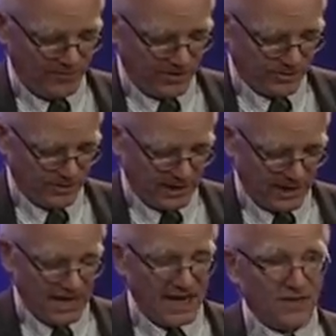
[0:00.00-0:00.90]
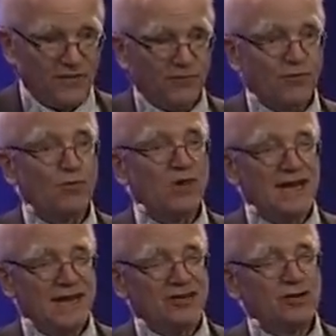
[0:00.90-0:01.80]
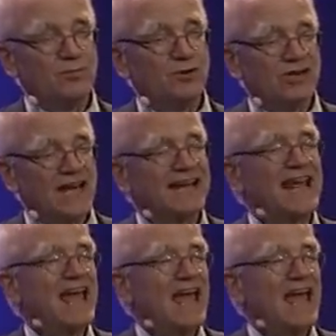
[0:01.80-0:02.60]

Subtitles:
functioning. Therefore, we need to protect